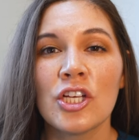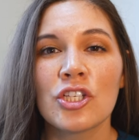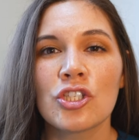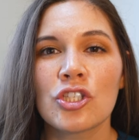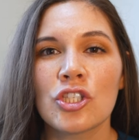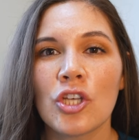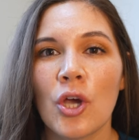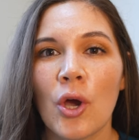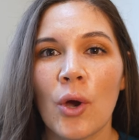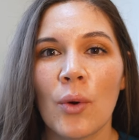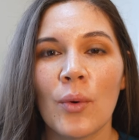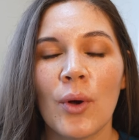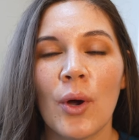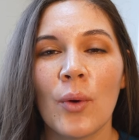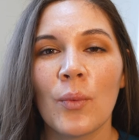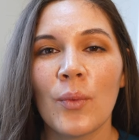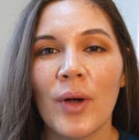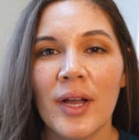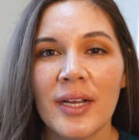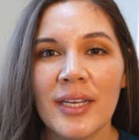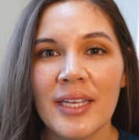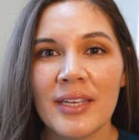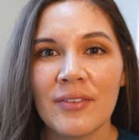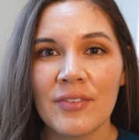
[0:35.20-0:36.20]
So
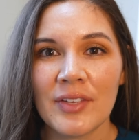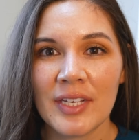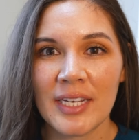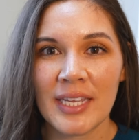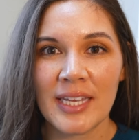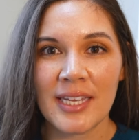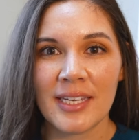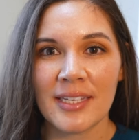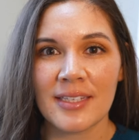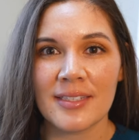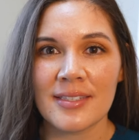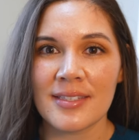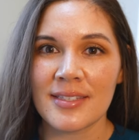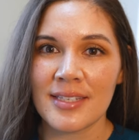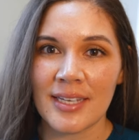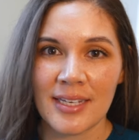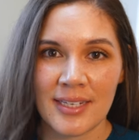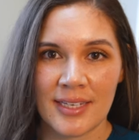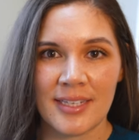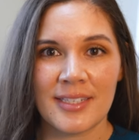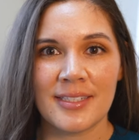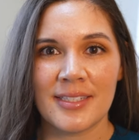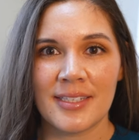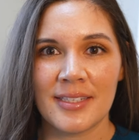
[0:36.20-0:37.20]
what even is
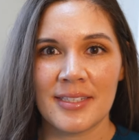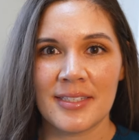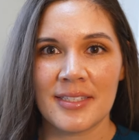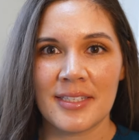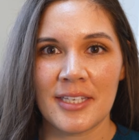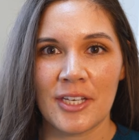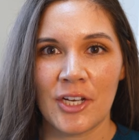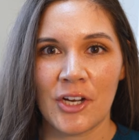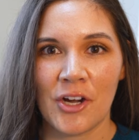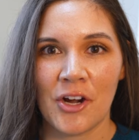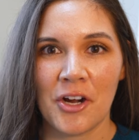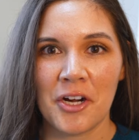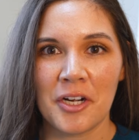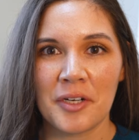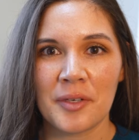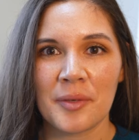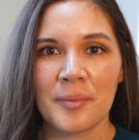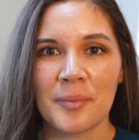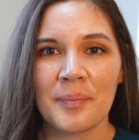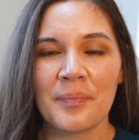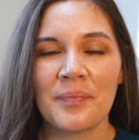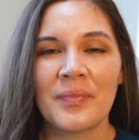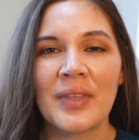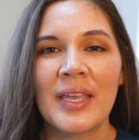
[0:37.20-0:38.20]
an ETC card?
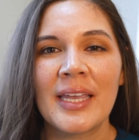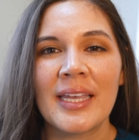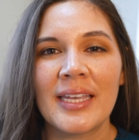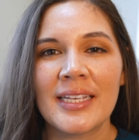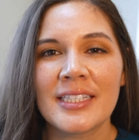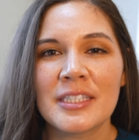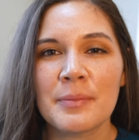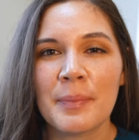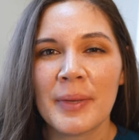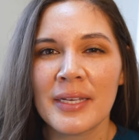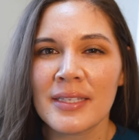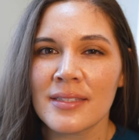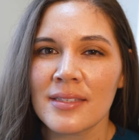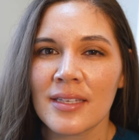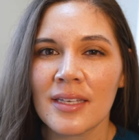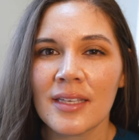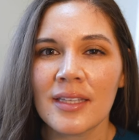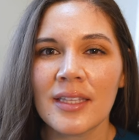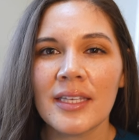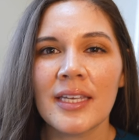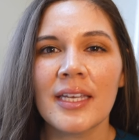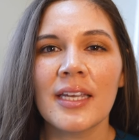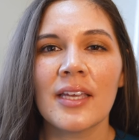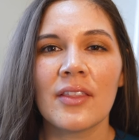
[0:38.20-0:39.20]
It's
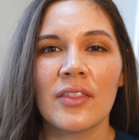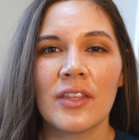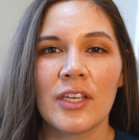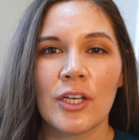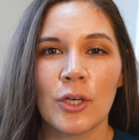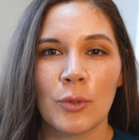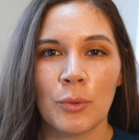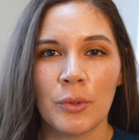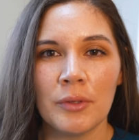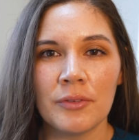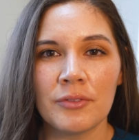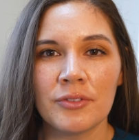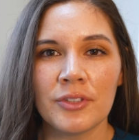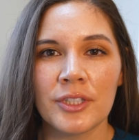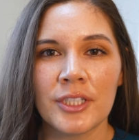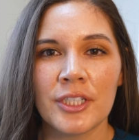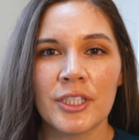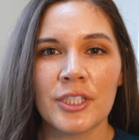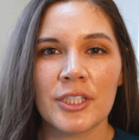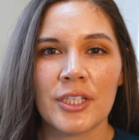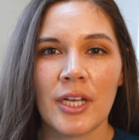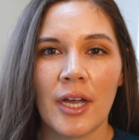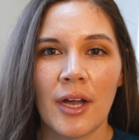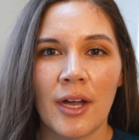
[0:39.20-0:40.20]
basically the equivalent